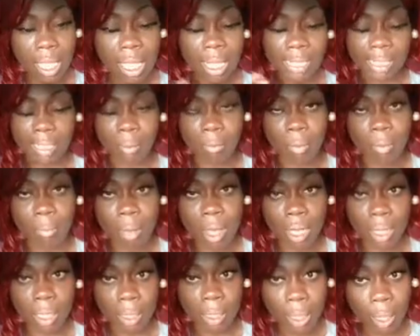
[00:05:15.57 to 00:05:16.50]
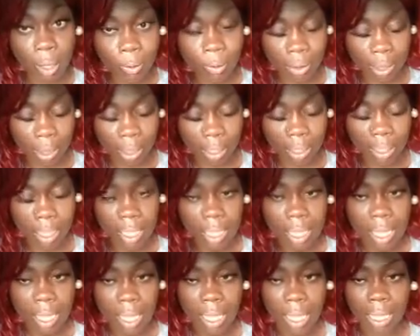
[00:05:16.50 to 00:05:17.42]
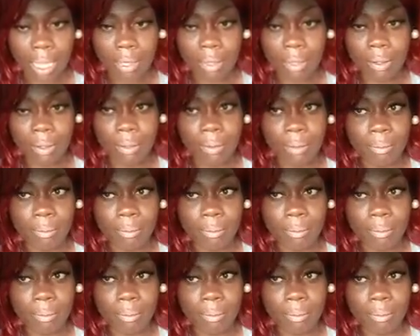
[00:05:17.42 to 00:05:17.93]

and some of my clothing. And